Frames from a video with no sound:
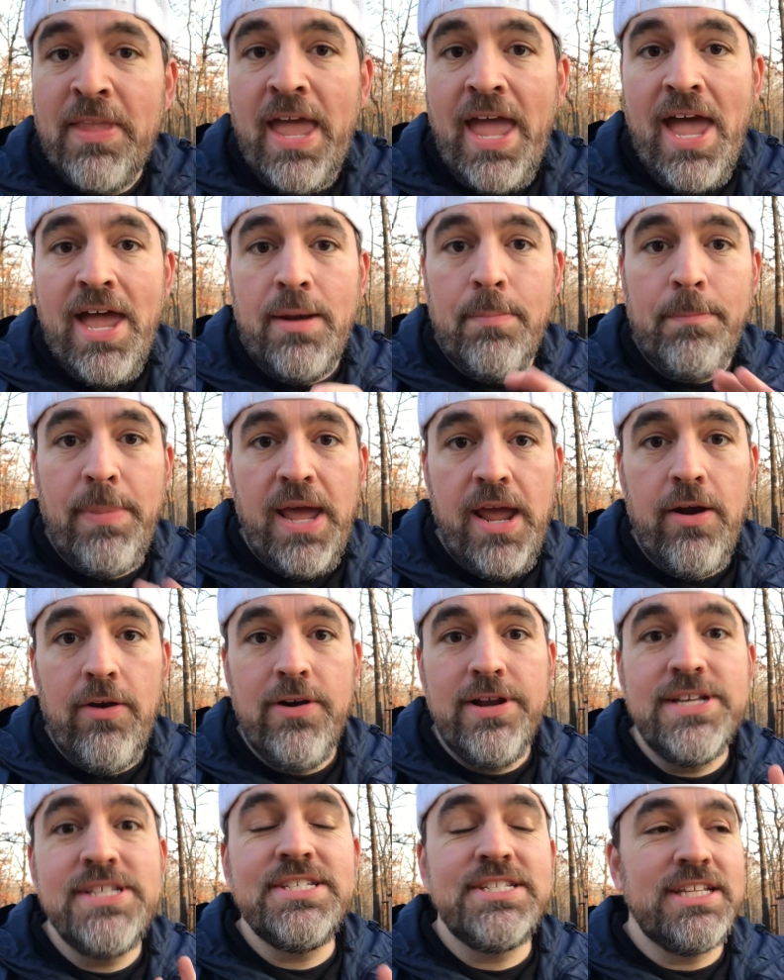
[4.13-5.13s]
at
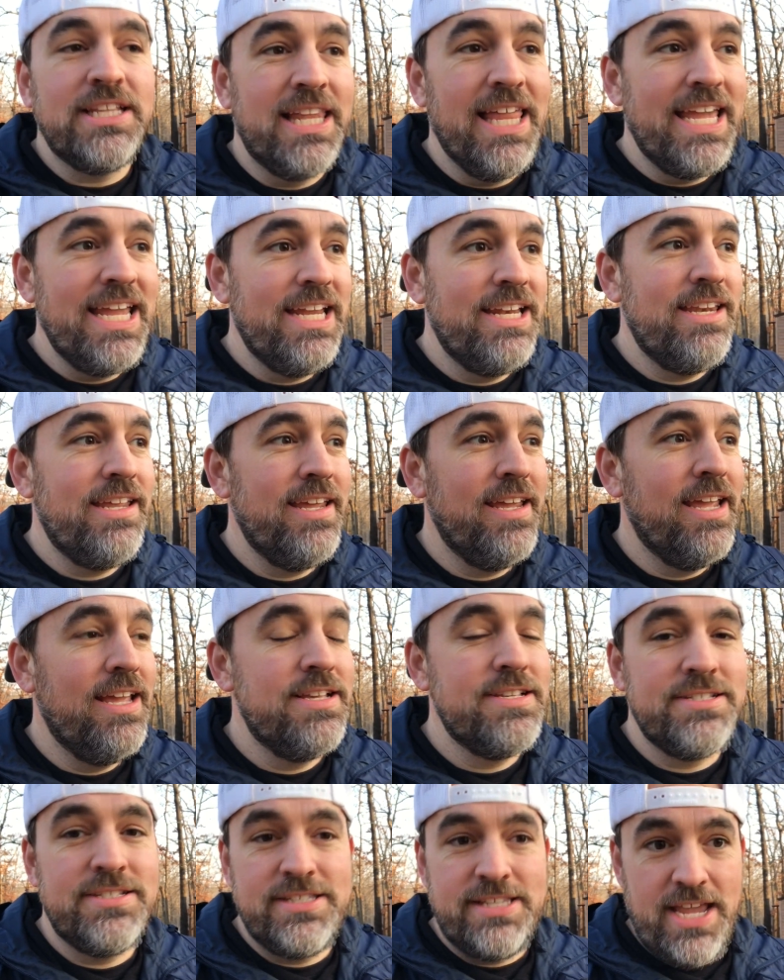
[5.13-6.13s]
Paris Landing
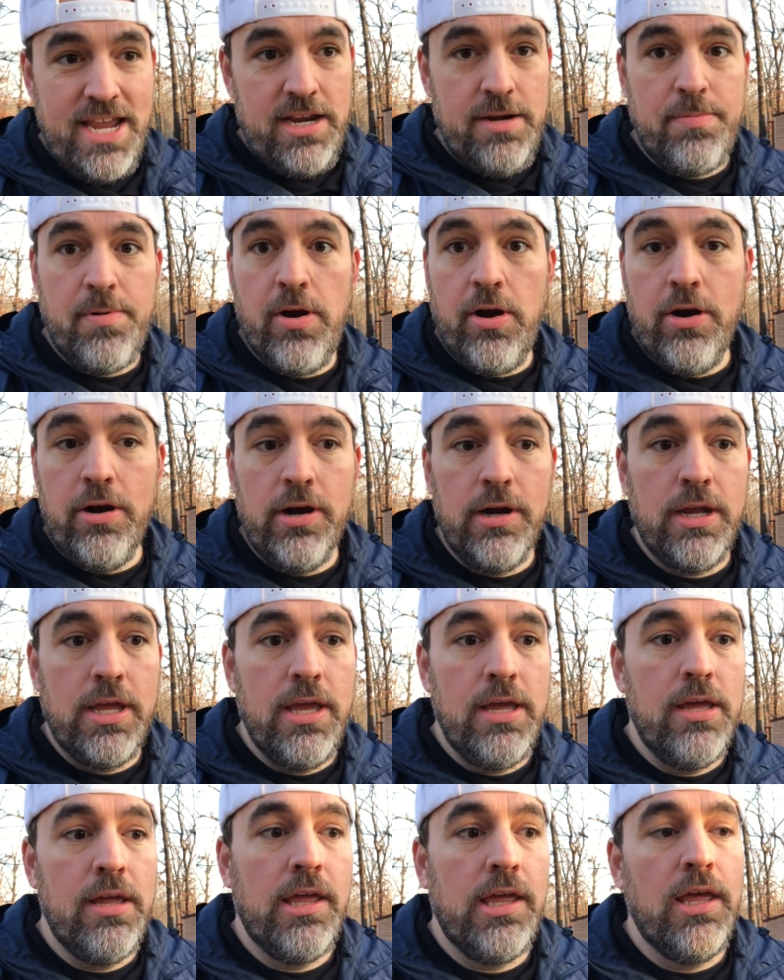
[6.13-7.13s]
State Park,
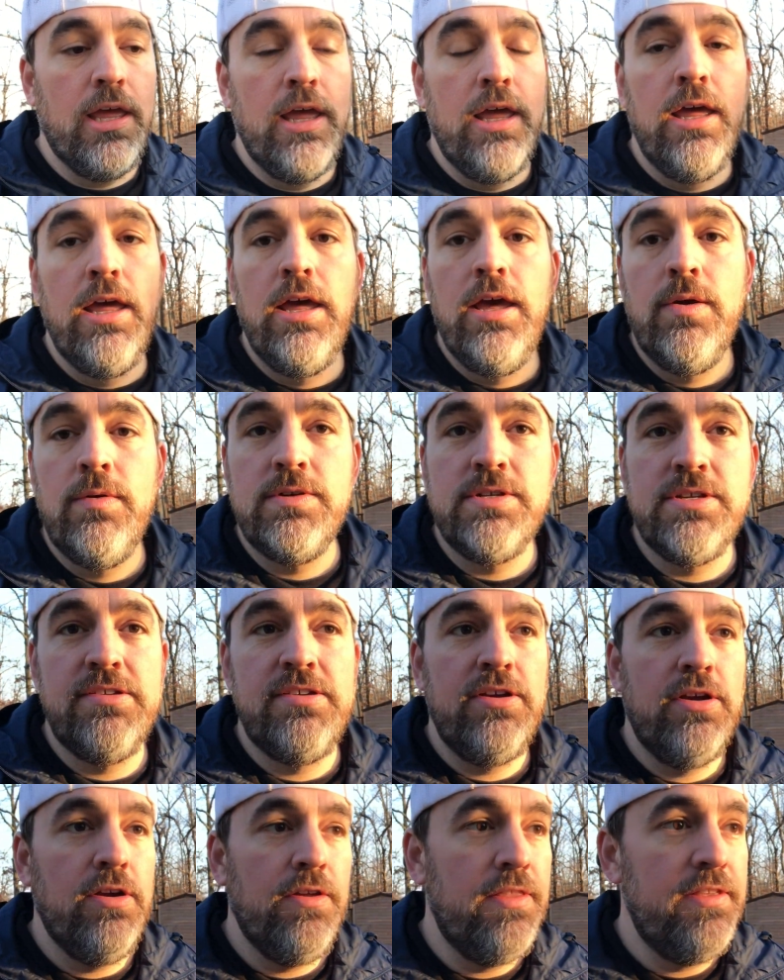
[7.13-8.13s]
which is
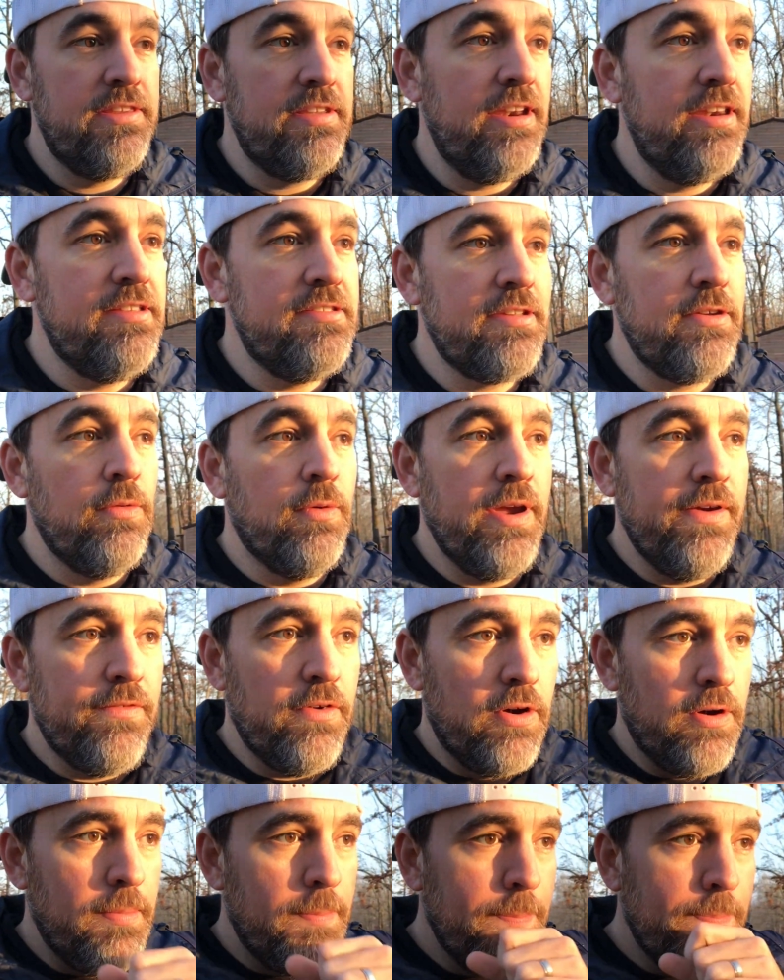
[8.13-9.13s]
here on the Tennessee
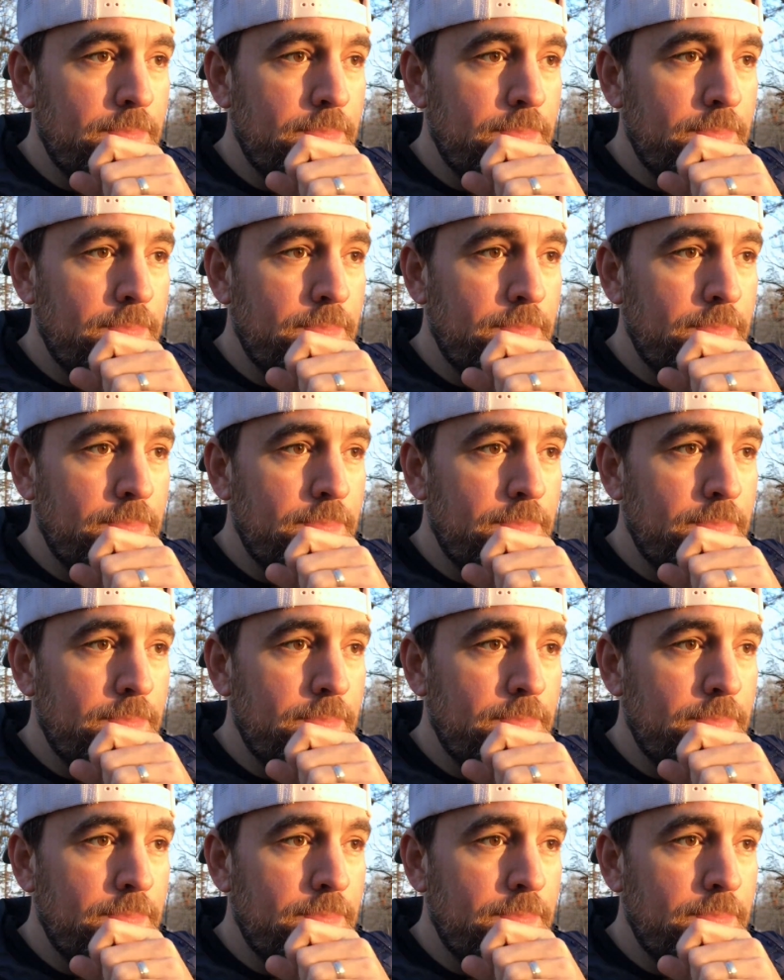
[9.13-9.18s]
River.